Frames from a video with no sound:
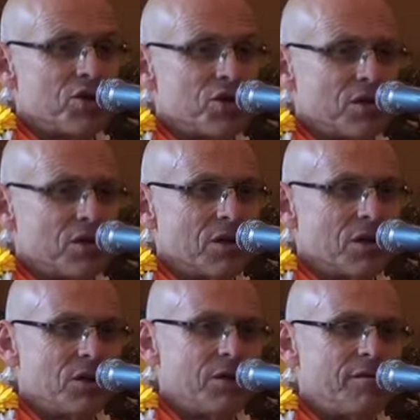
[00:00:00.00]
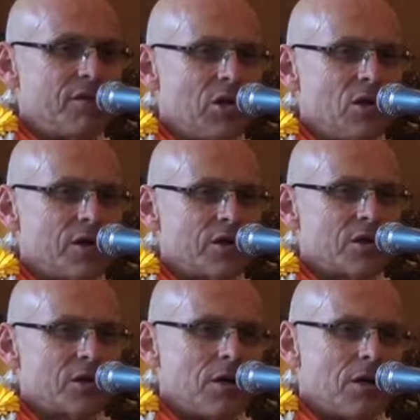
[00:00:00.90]
mission of the Lord
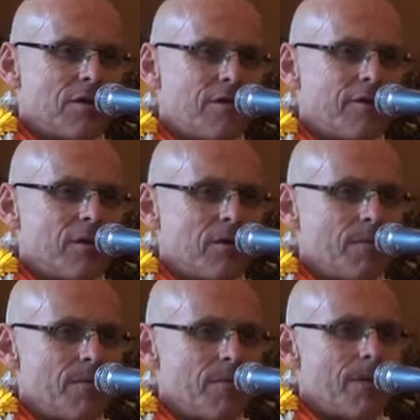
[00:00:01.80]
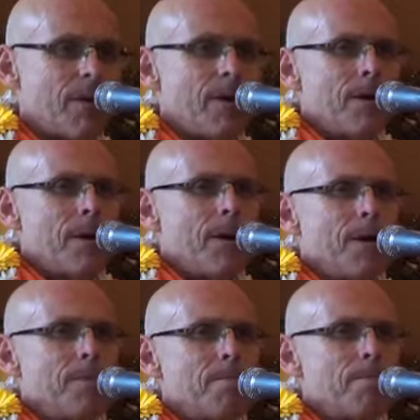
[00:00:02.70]
from.
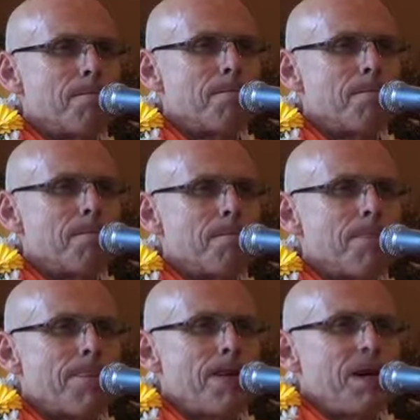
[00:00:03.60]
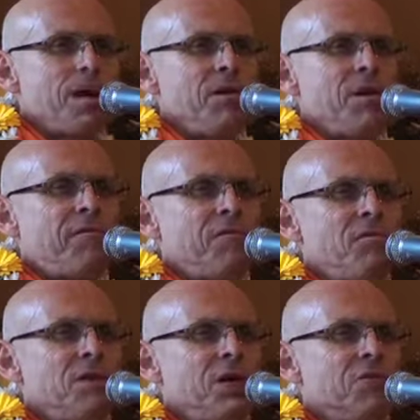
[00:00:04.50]
Um, and
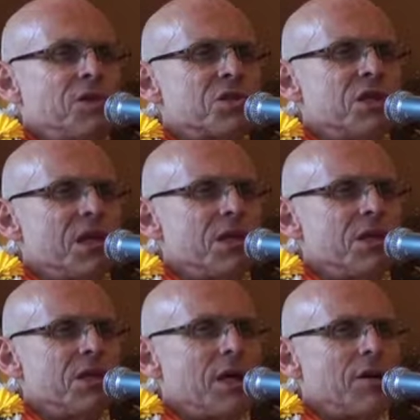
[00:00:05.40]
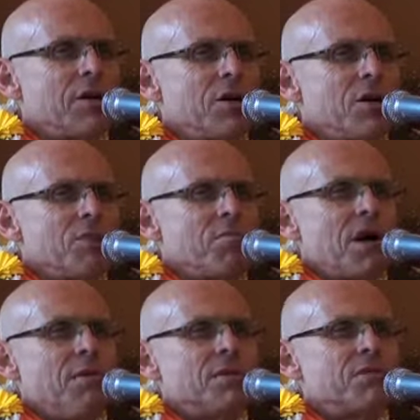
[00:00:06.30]
therefore we understand that
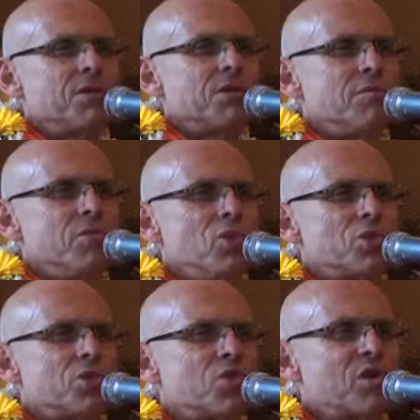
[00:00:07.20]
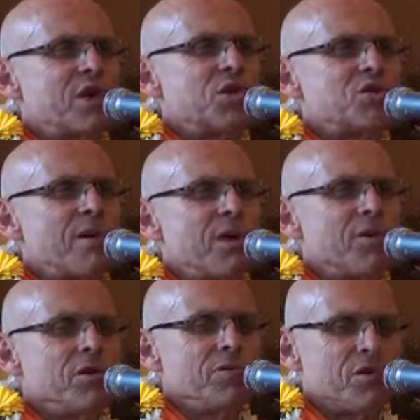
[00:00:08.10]
Prabhupada was the most
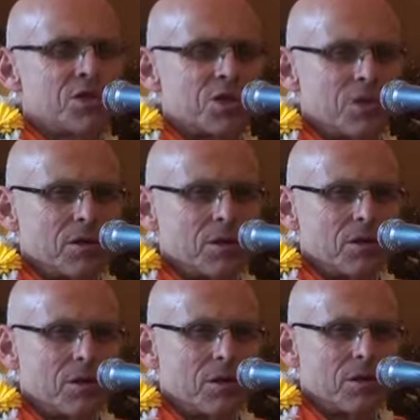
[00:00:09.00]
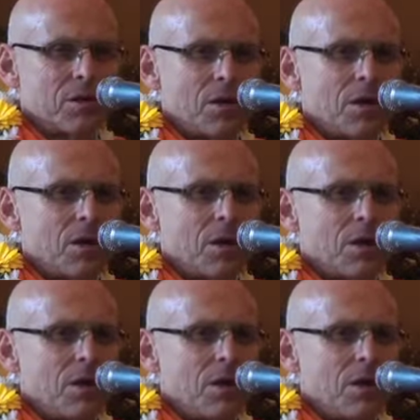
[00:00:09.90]
transparent person. Um,